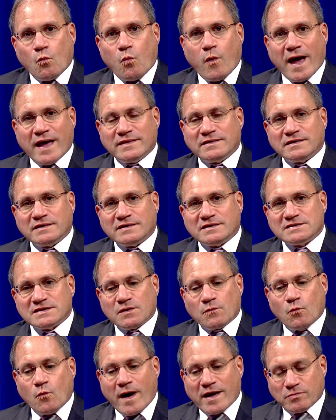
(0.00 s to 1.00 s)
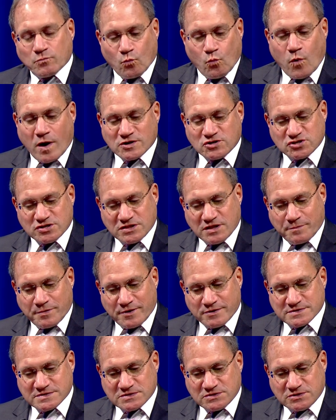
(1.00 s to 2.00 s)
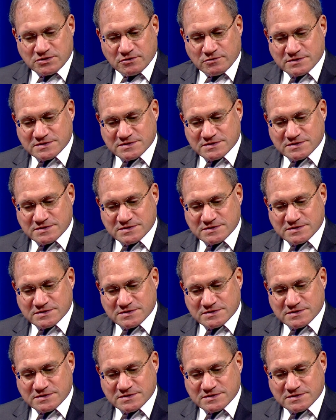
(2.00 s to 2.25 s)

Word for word: When is, what, what should the person do?